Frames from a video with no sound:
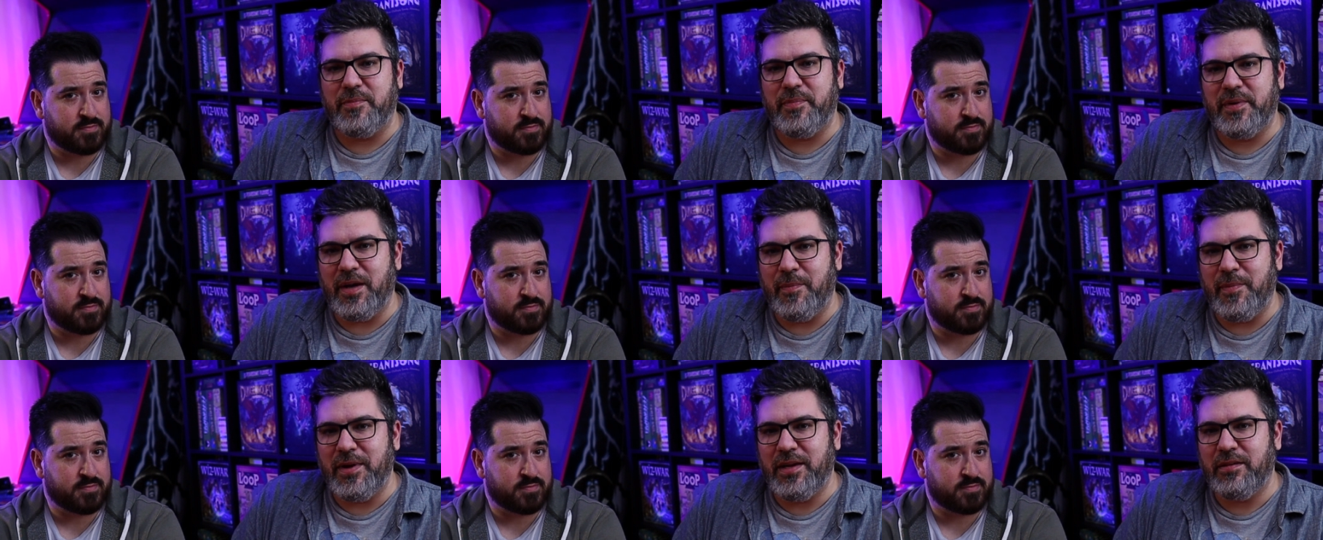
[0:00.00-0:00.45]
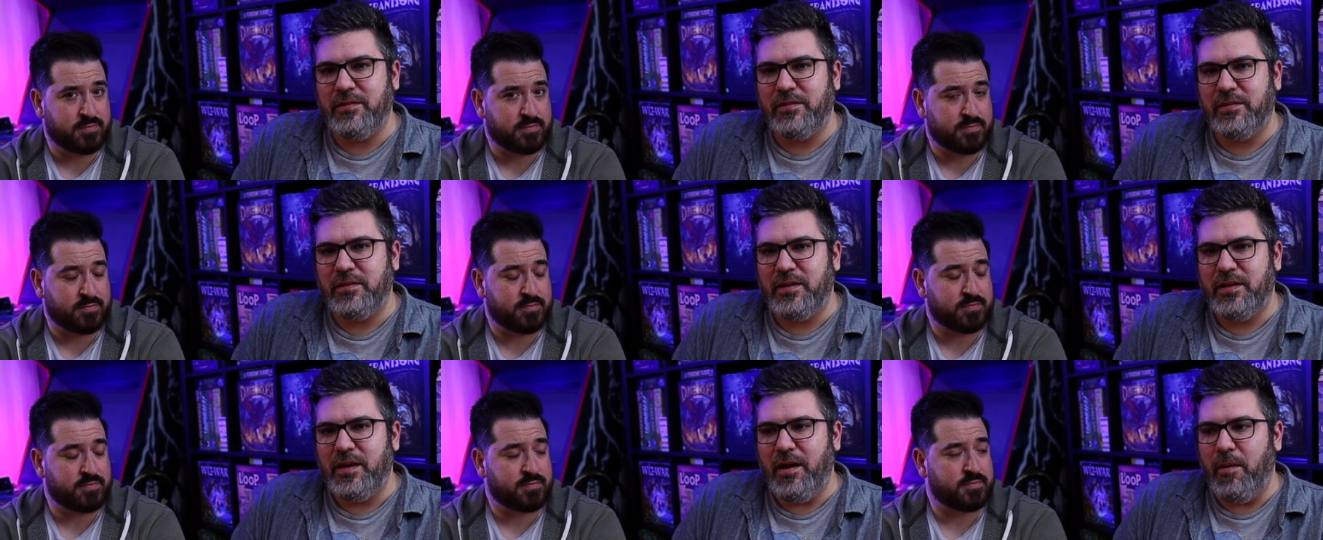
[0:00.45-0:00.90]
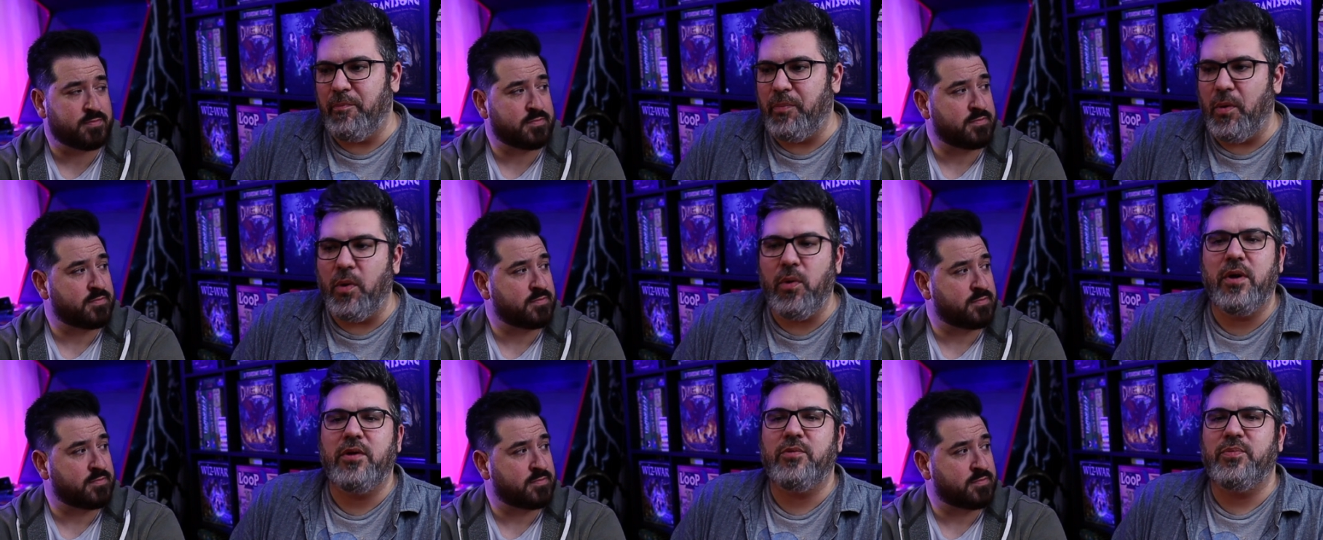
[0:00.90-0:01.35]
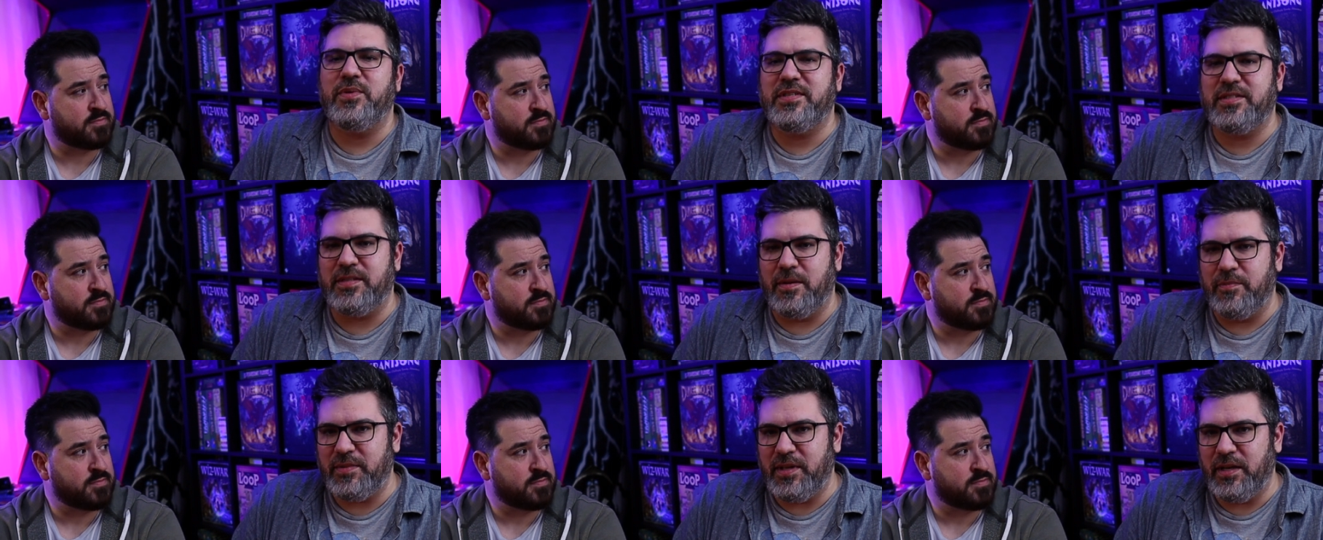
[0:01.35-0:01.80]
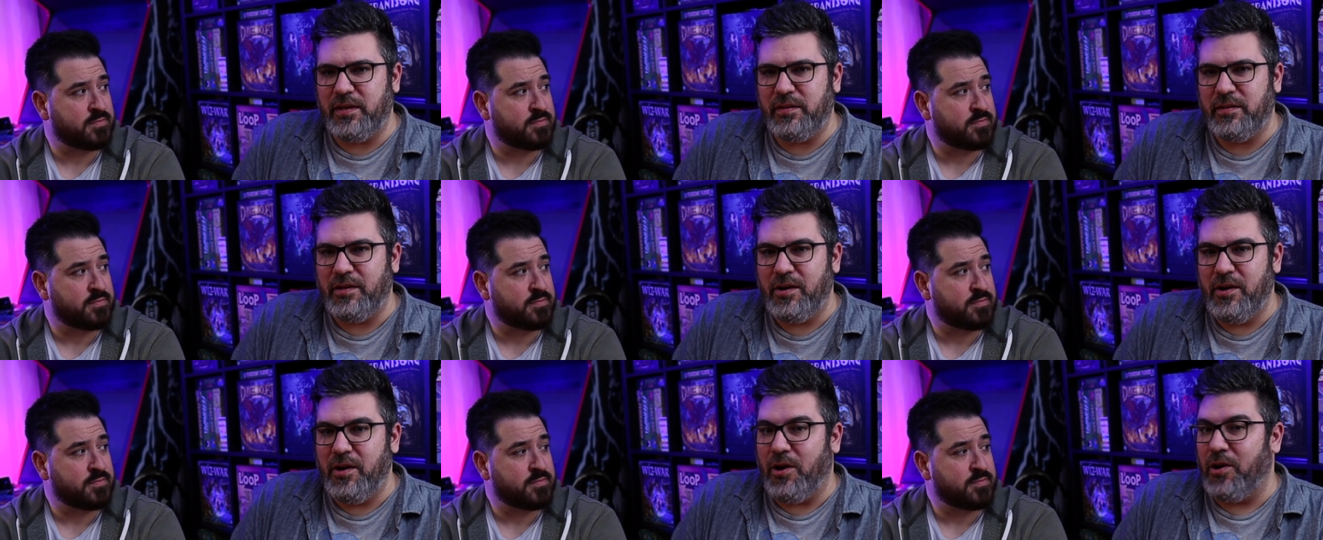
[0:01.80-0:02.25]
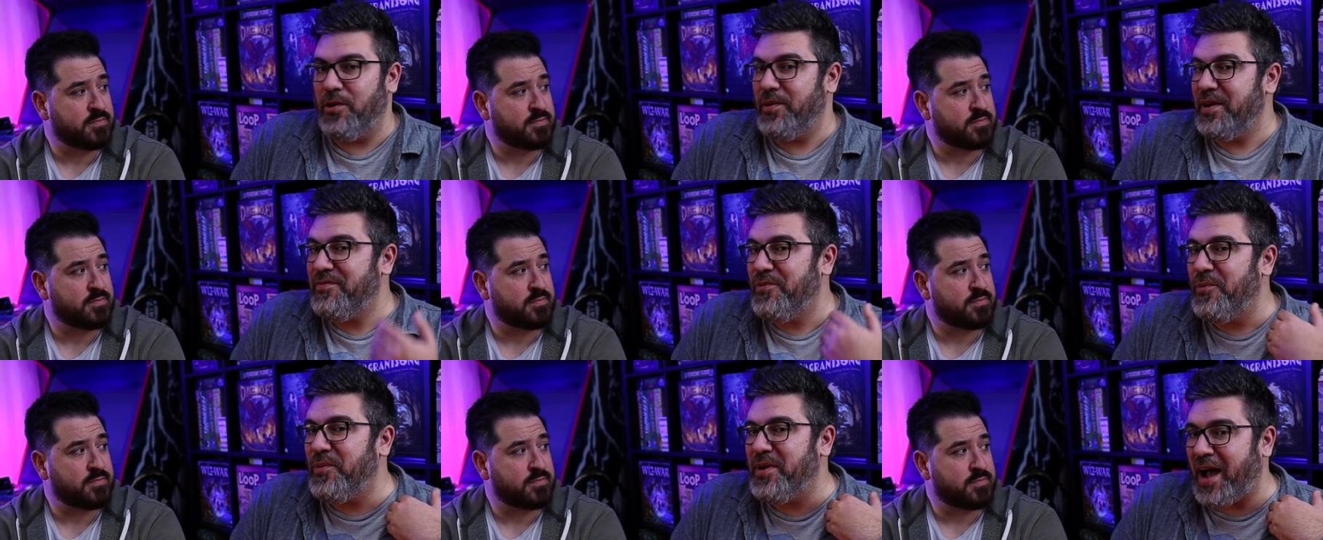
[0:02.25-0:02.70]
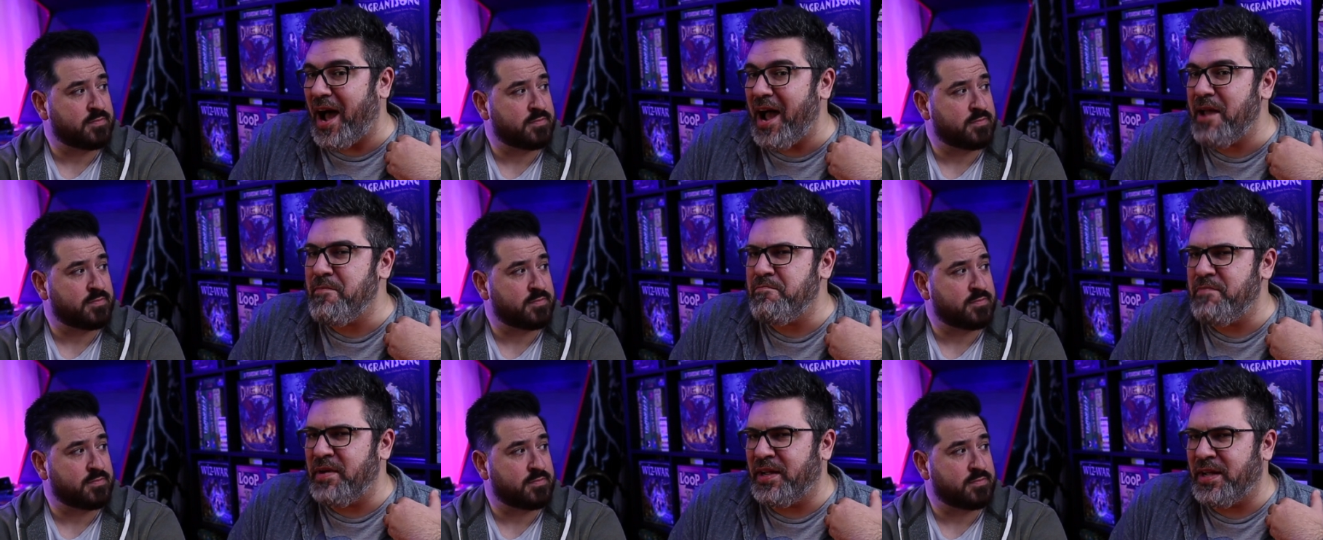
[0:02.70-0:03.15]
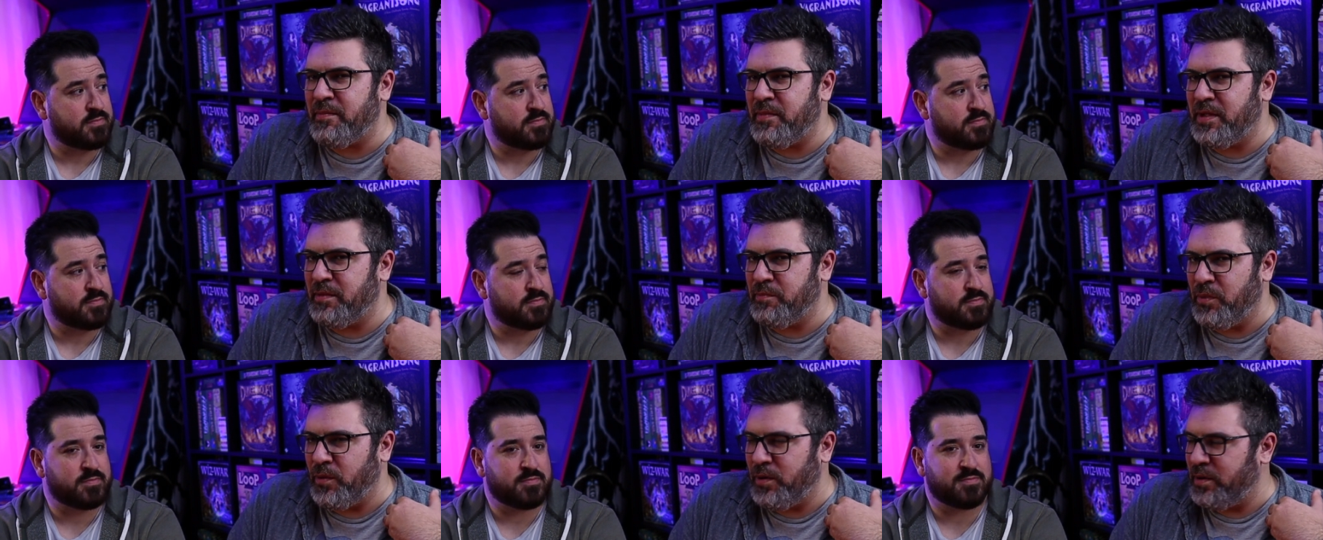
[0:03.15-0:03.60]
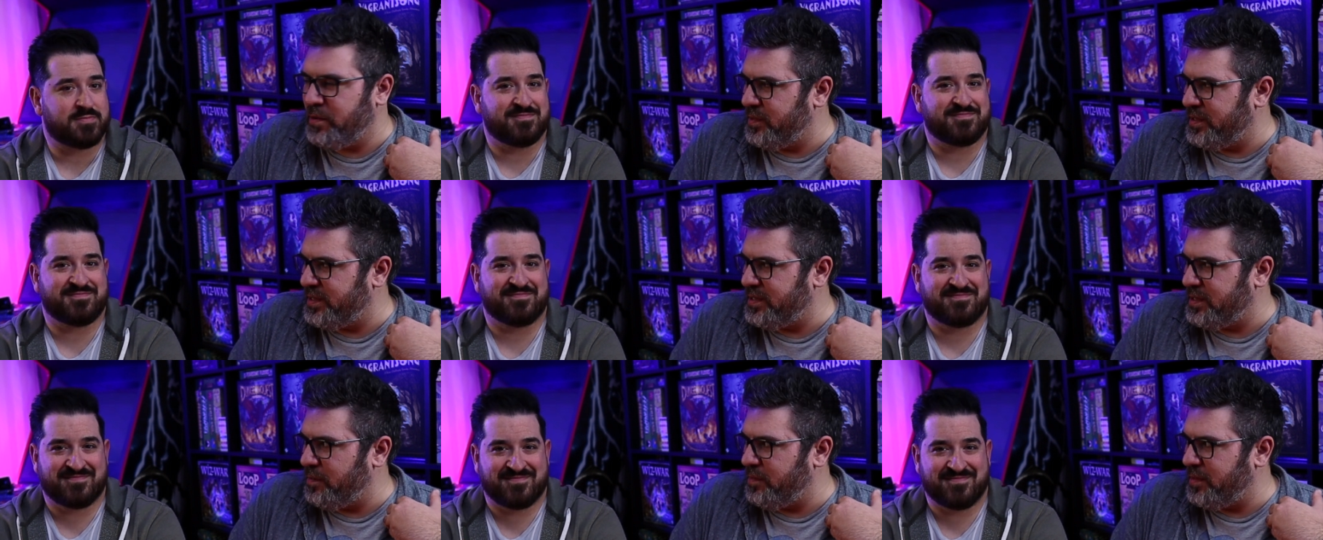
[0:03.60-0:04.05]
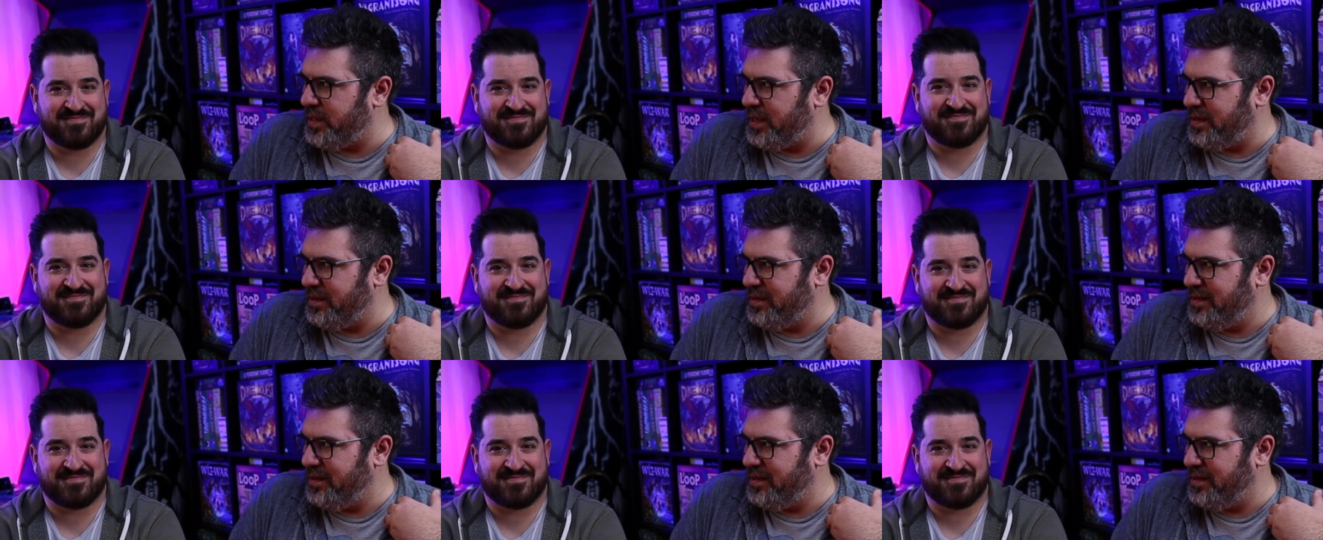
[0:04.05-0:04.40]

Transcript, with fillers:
Speaker 1: are becoming bored with something, or even when I'm becoming bored with something.